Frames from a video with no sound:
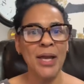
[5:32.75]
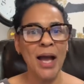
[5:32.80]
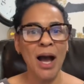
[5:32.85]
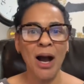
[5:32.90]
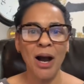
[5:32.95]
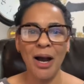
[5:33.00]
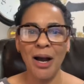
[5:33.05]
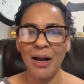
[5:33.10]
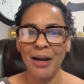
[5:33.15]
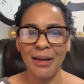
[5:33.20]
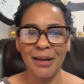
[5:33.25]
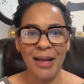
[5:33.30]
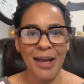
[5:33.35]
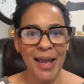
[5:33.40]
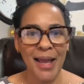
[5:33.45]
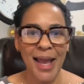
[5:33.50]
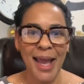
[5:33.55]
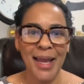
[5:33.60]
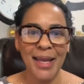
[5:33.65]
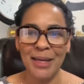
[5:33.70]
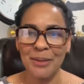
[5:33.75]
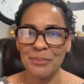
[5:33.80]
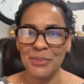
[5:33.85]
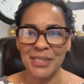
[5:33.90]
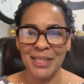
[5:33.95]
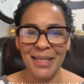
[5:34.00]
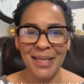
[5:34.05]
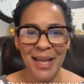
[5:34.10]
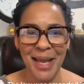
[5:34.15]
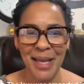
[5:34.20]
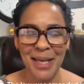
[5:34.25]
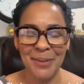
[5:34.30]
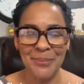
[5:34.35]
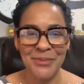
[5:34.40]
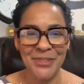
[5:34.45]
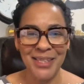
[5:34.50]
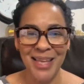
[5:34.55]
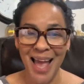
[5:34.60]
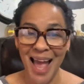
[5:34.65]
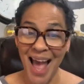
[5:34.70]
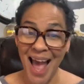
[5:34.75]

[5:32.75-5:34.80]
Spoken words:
AMC apes,